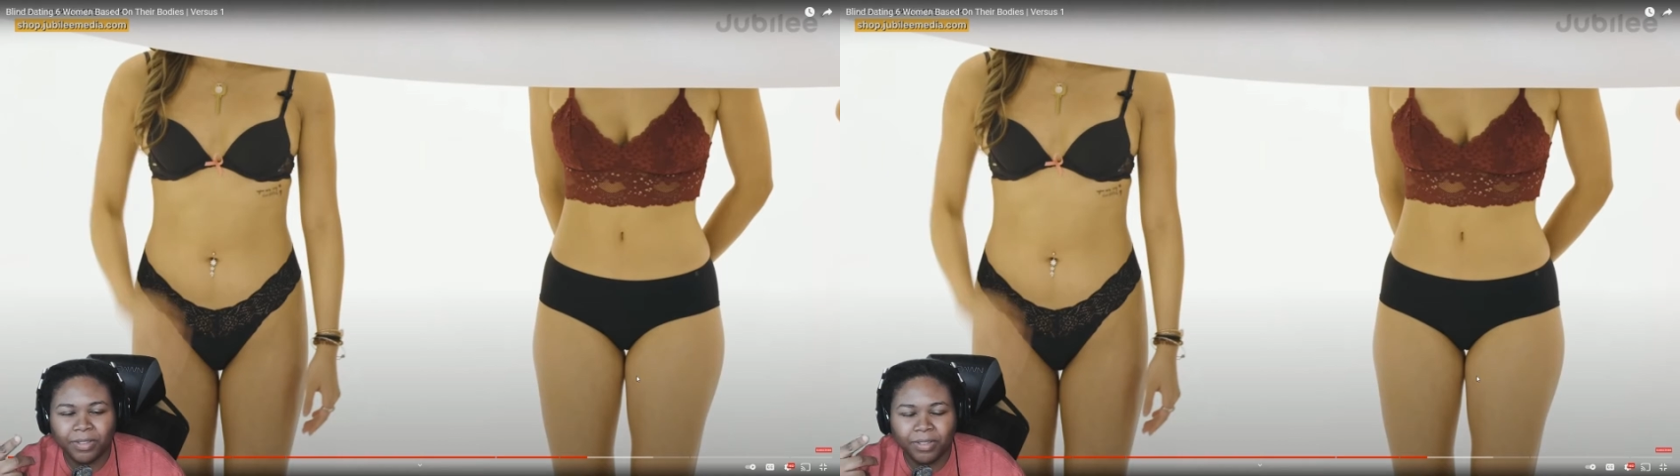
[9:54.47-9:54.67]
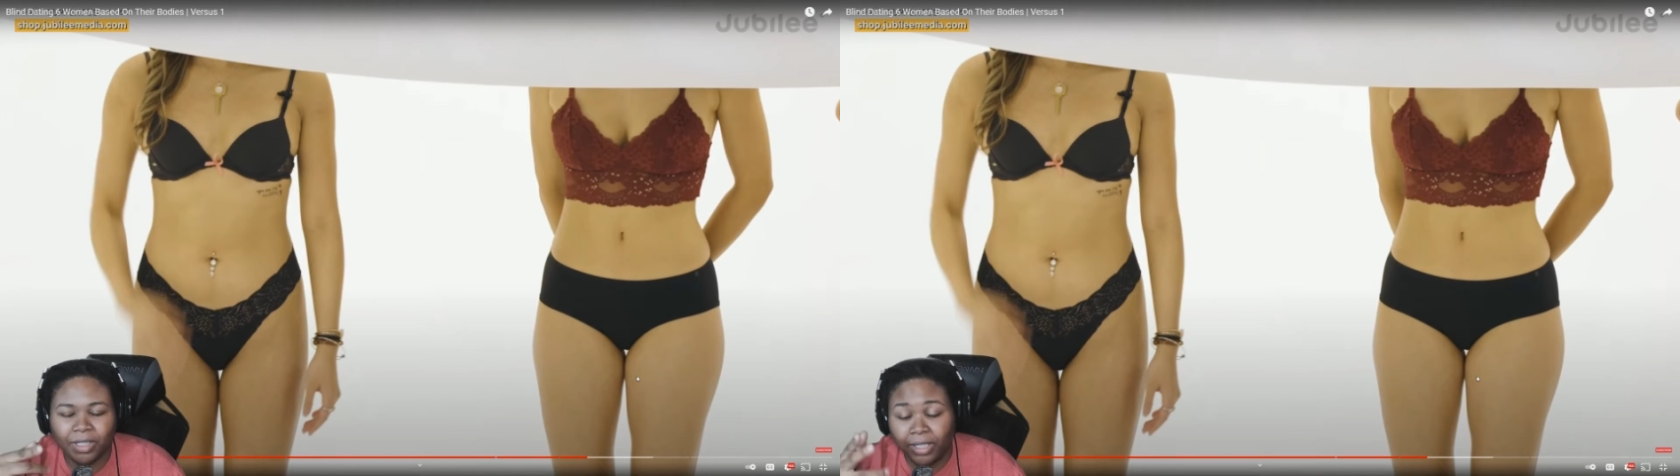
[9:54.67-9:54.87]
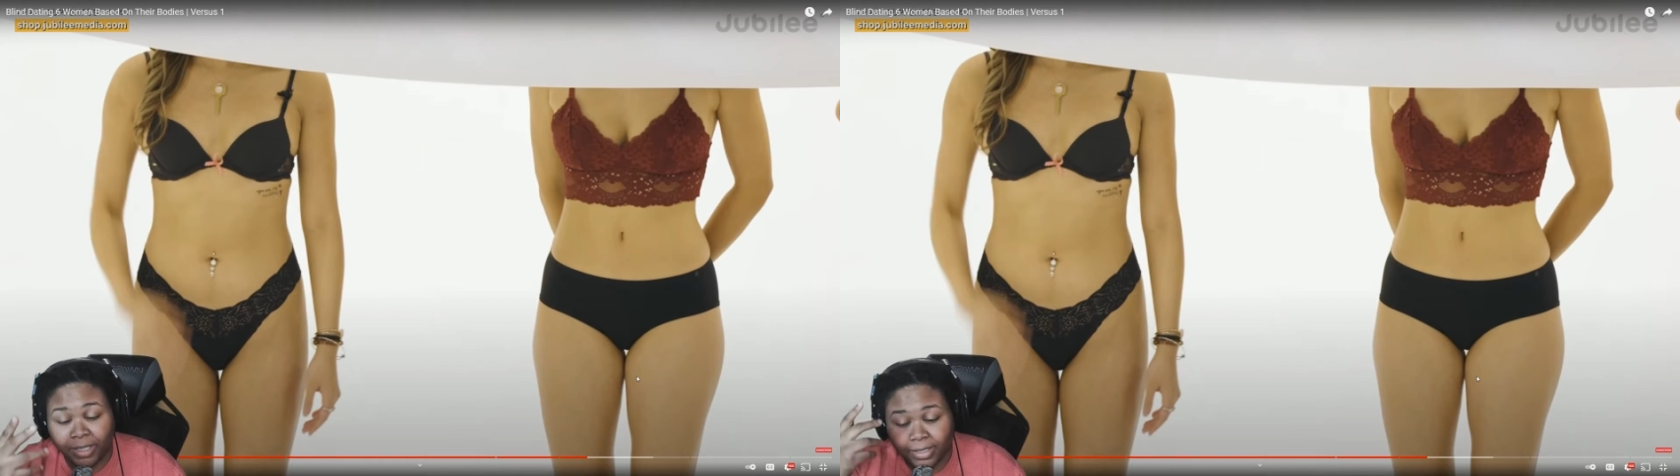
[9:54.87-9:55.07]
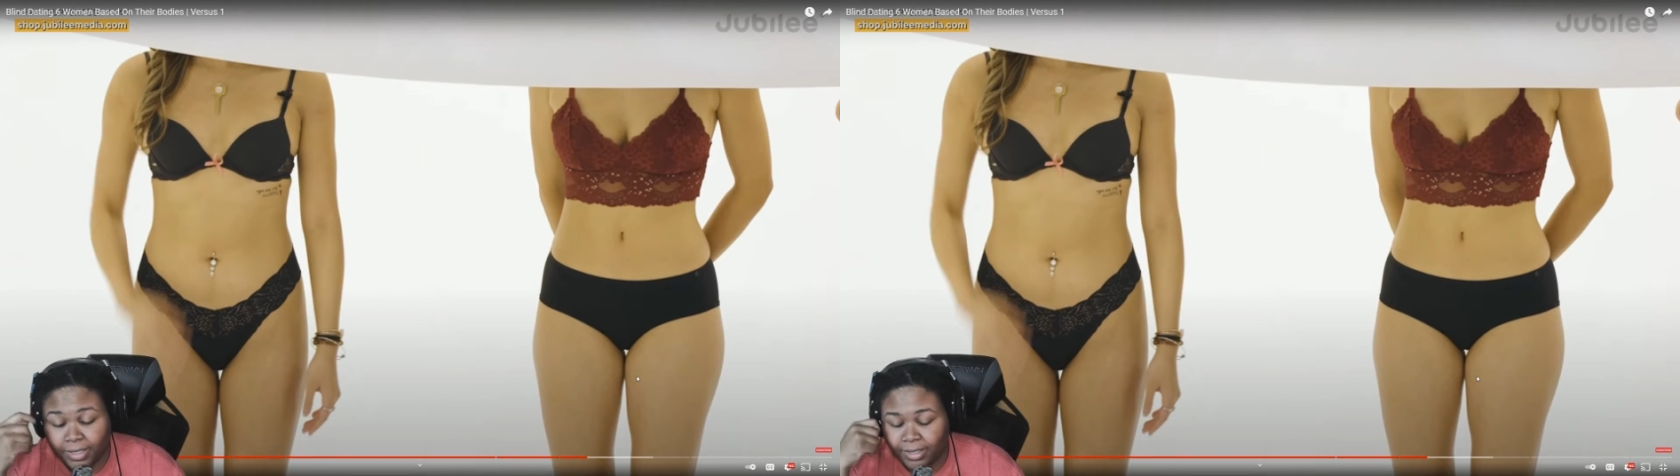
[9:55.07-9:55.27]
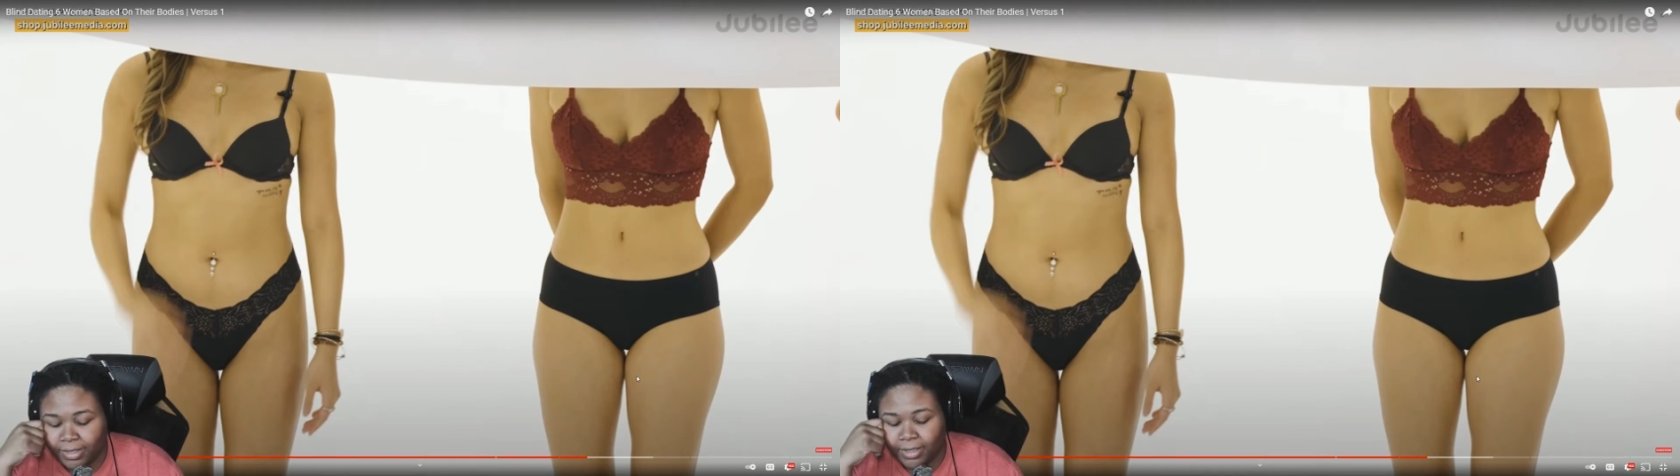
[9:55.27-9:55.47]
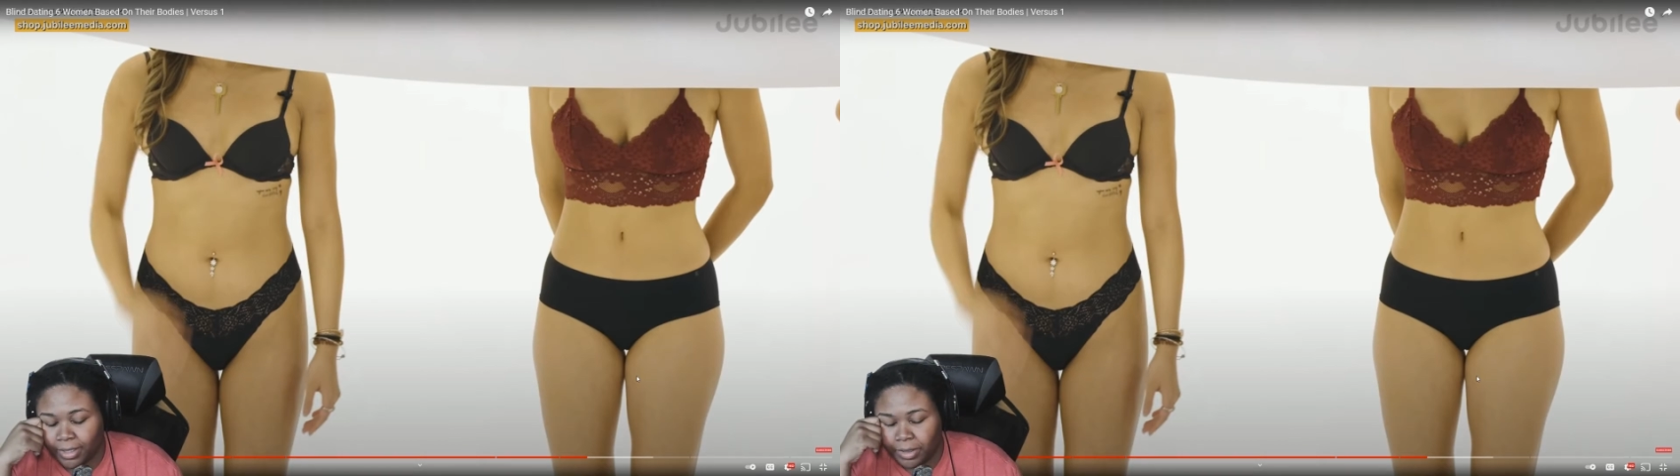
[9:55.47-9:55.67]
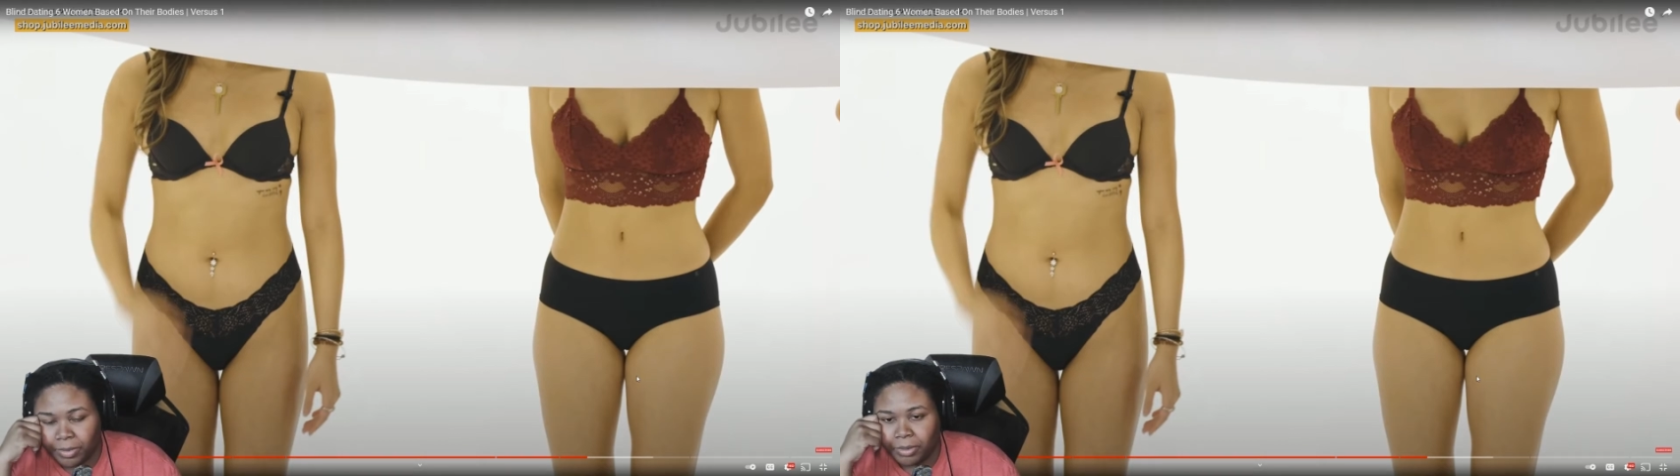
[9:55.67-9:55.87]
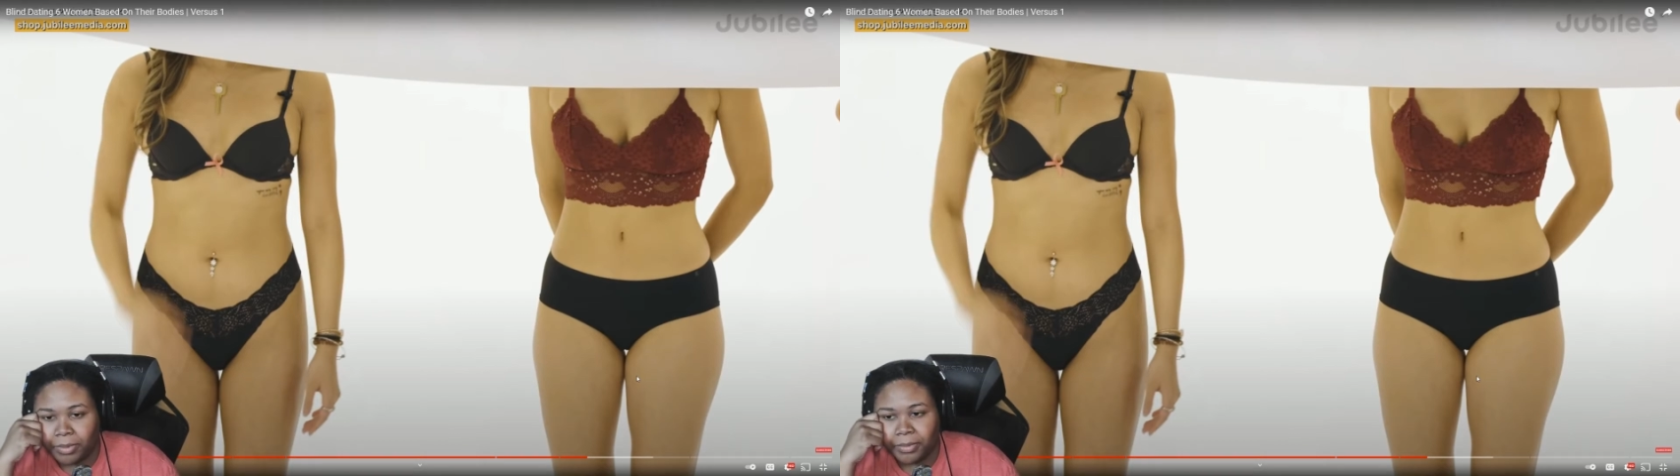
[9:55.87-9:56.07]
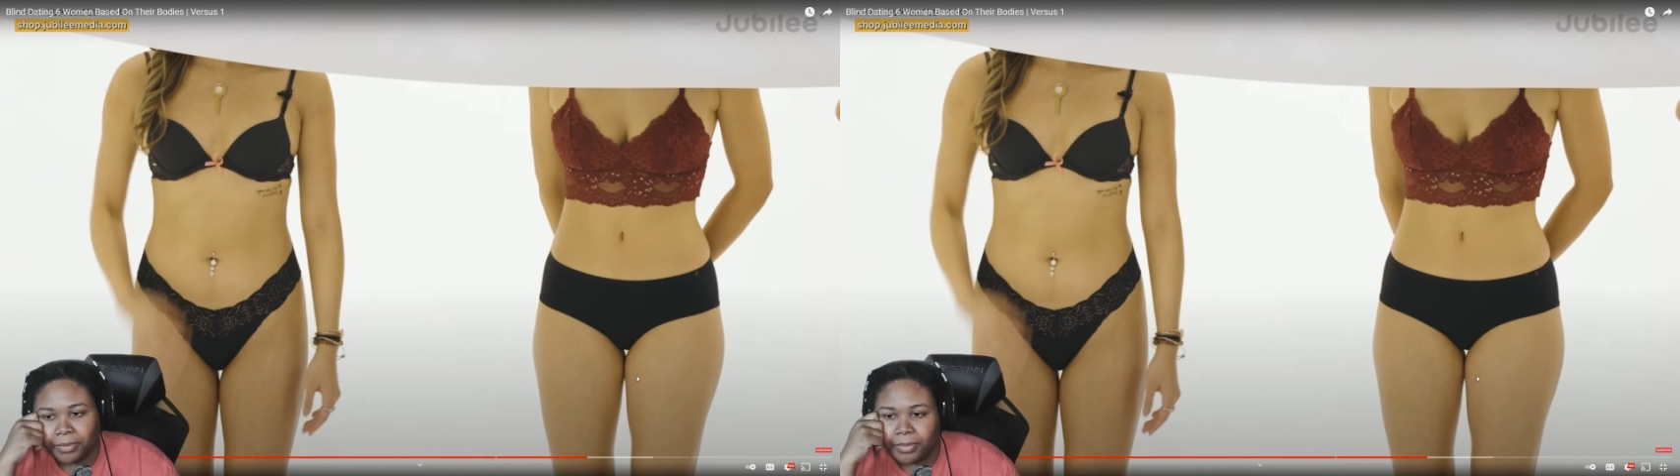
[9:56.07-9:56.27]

Yeah, she ain't getting picked, bro.